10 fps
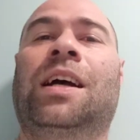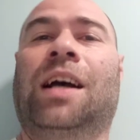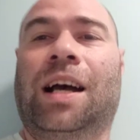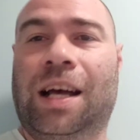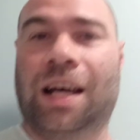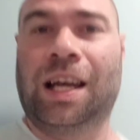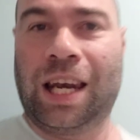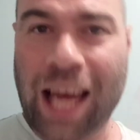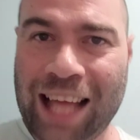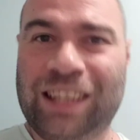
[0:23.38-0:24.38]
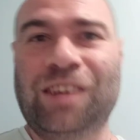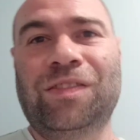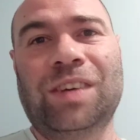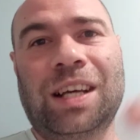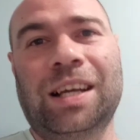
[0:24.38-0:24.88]
A lot
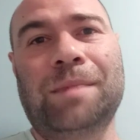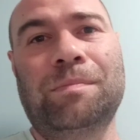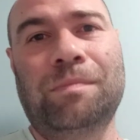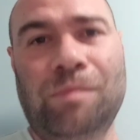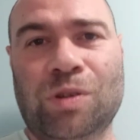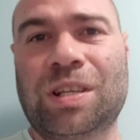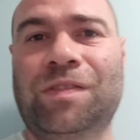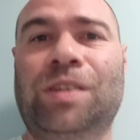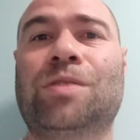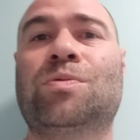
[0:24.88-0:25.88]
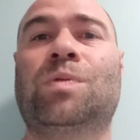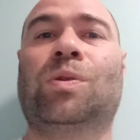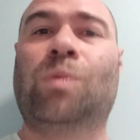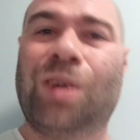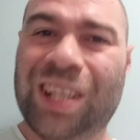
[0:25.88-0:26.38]
of music videos with the
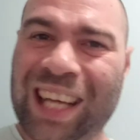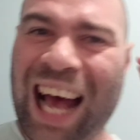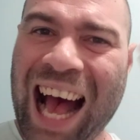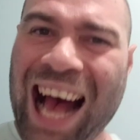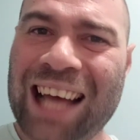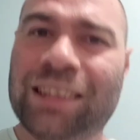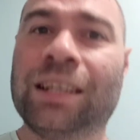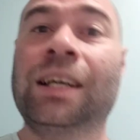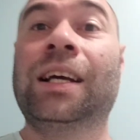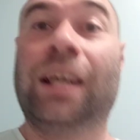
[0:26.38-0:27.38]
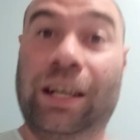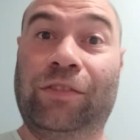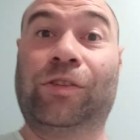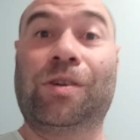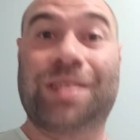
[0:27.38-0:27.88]
word hot and of
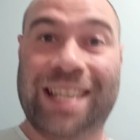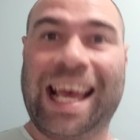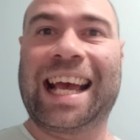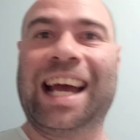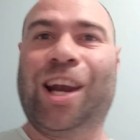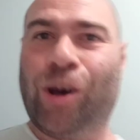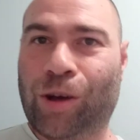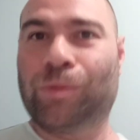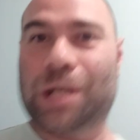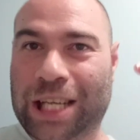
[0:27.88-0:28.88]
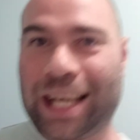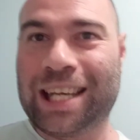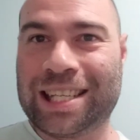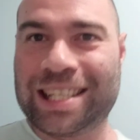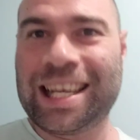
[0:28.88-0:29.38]
course, Que Calor, which I
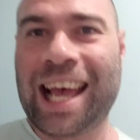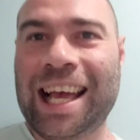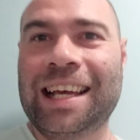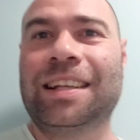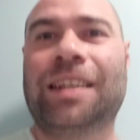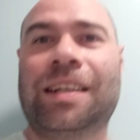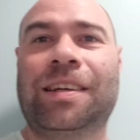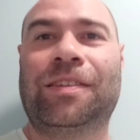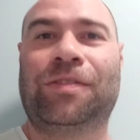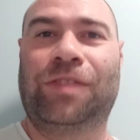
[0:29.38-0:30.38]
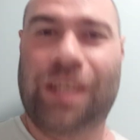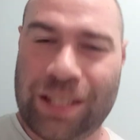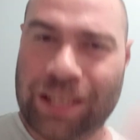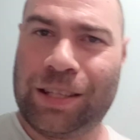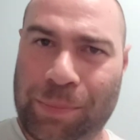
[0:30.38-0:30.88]
sang in the first
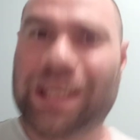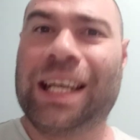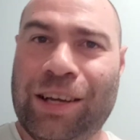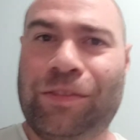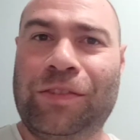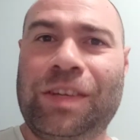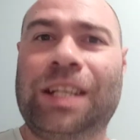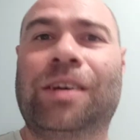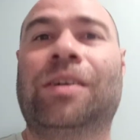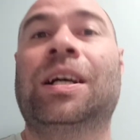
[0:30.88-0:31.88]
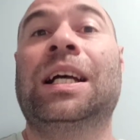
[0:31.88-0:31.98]
at the beginning of the video,